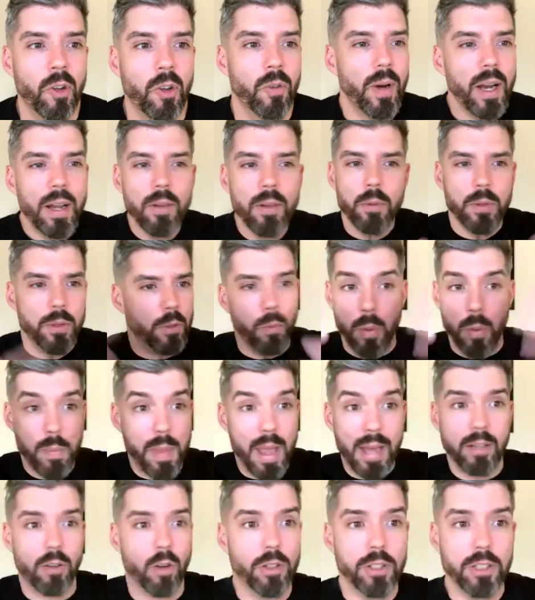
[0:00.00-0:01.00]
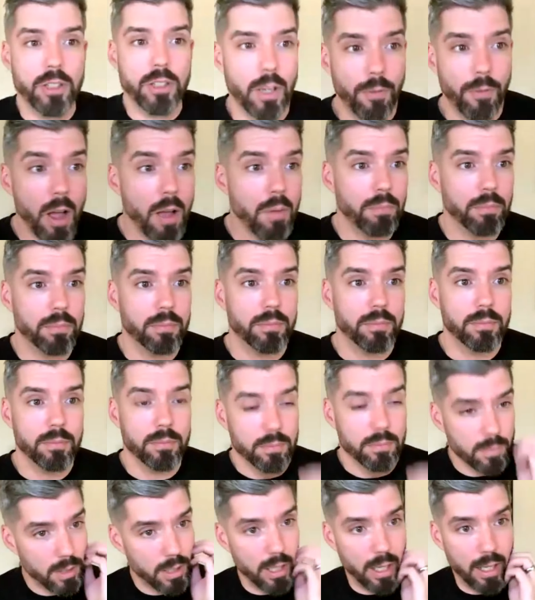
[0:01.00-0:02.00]
Right? We make all this stuff up.
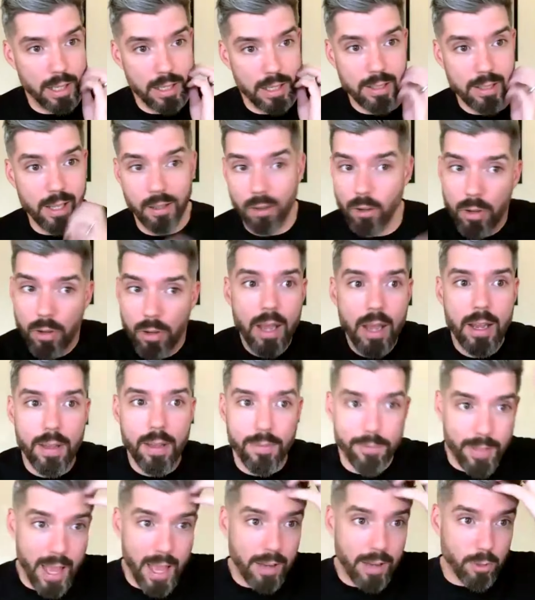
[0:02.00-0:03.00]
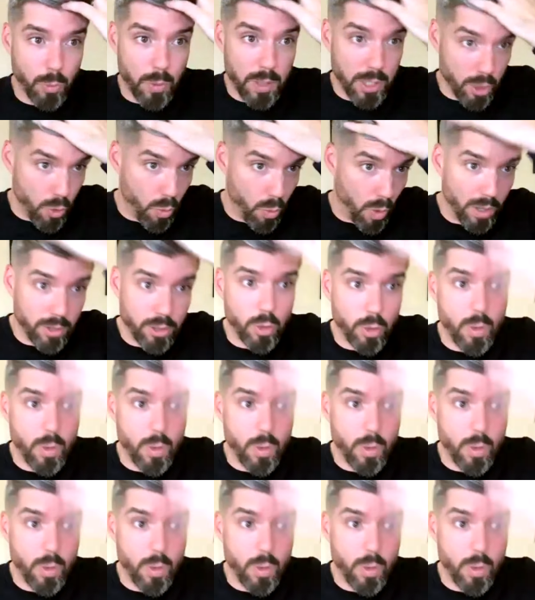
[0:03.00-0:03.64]
And it's like, okay, if that's what you want